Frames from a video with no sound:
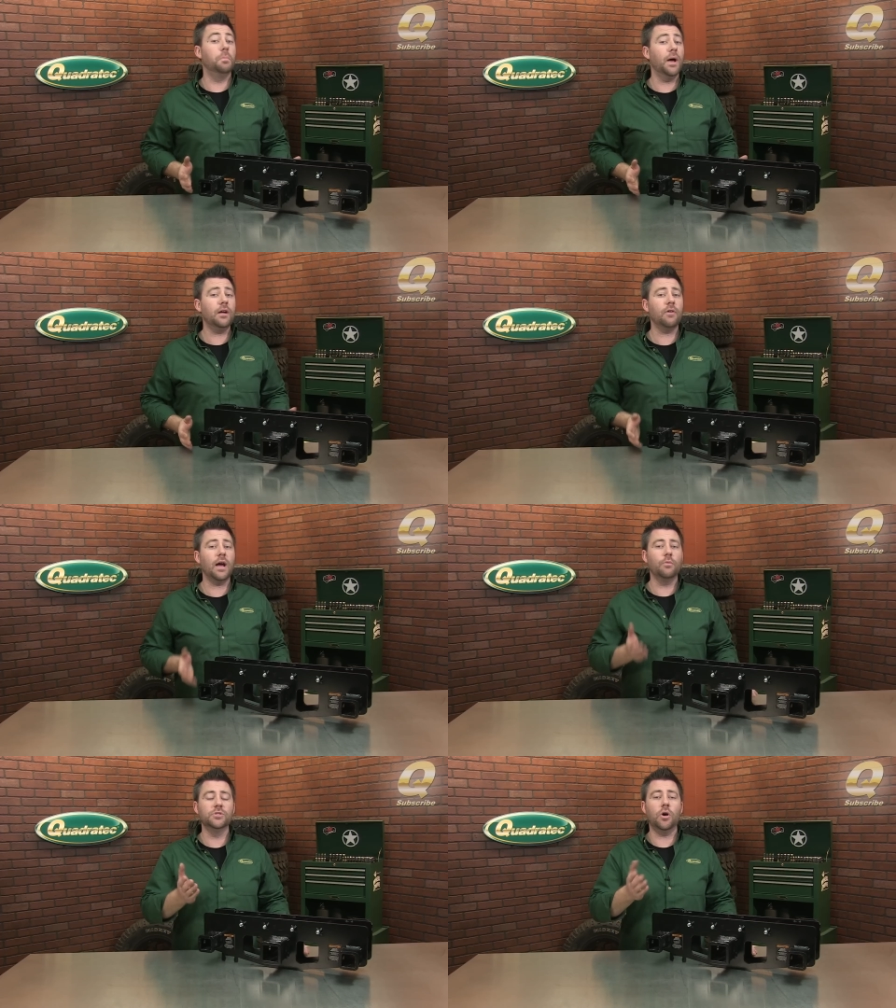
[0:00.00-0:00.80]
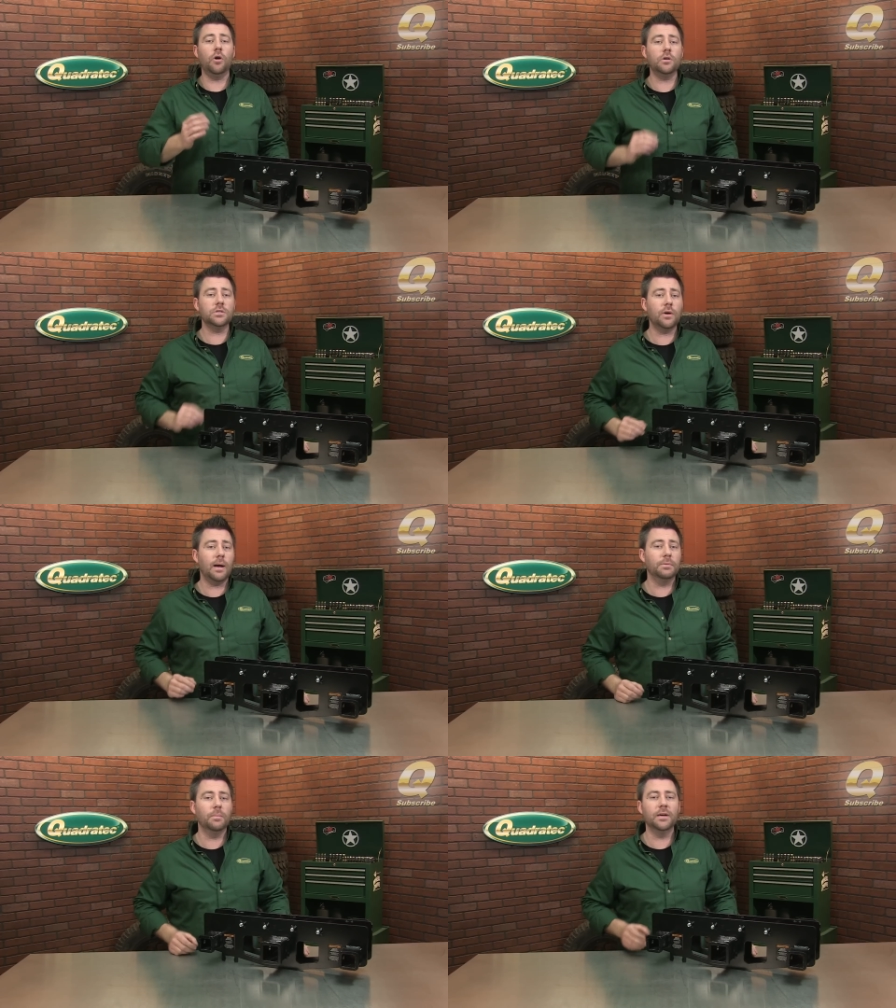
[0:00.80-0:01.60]
bike rack was also
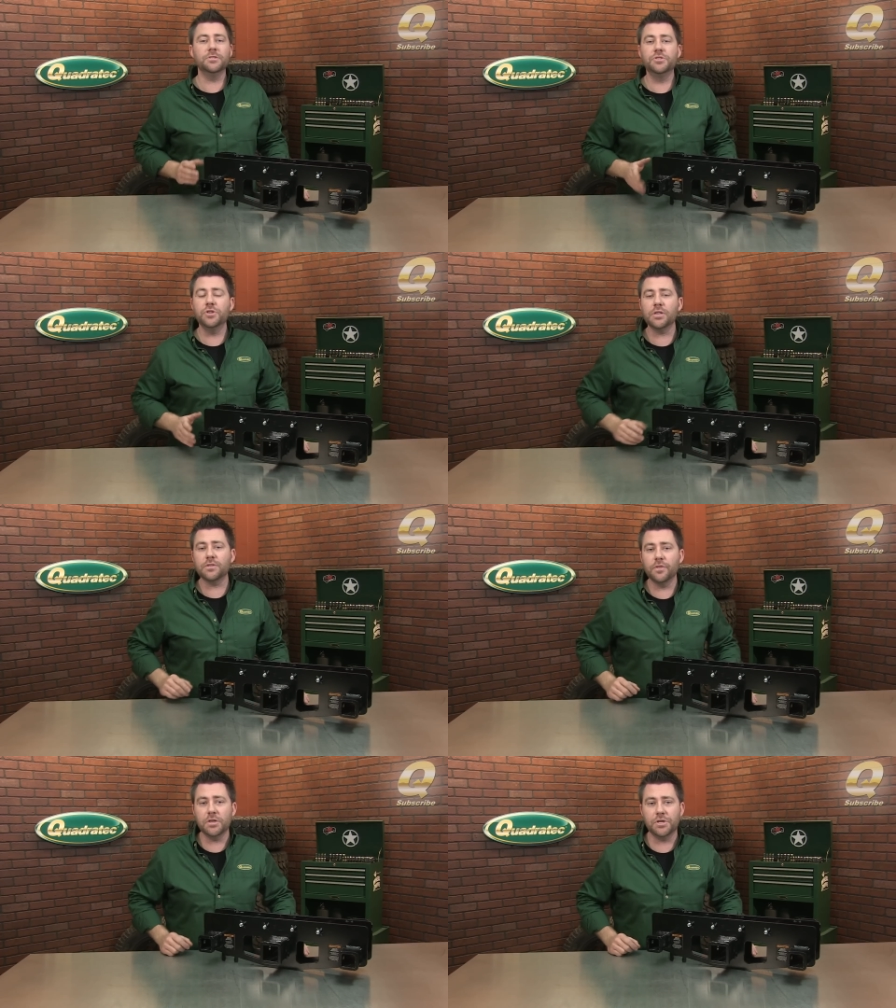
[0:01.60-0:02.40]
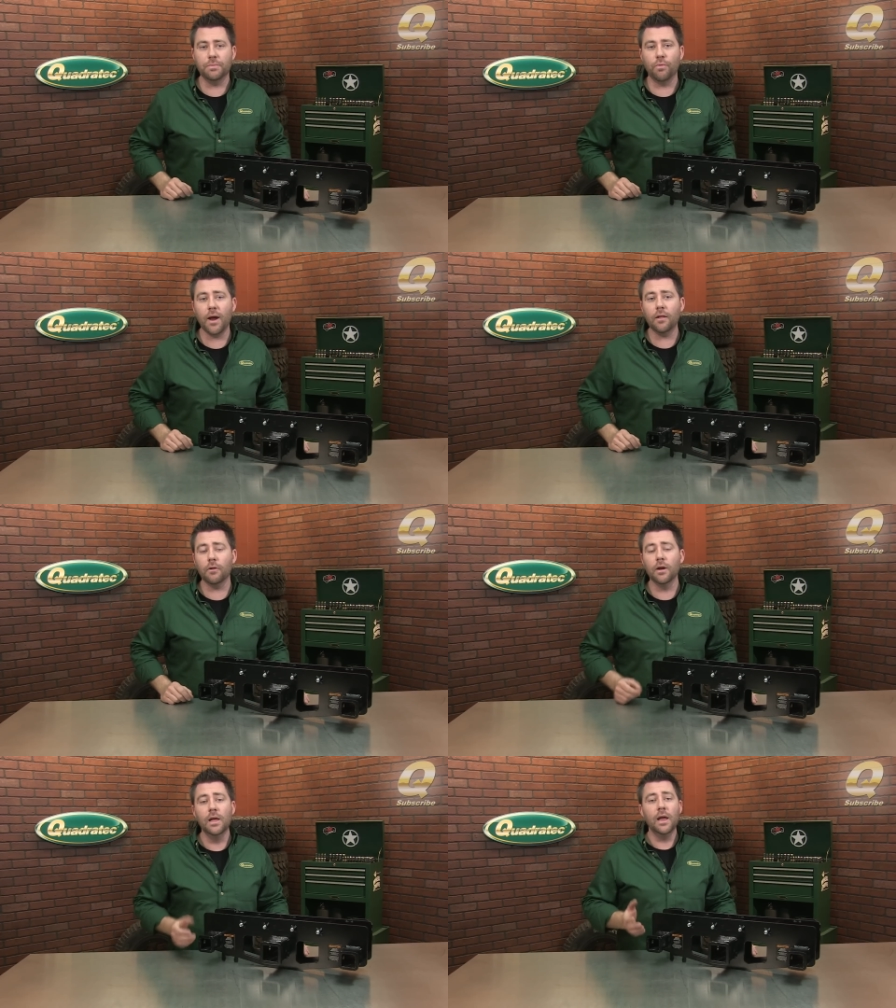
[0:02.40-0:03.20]
optimized just for the Jeep Wrangler,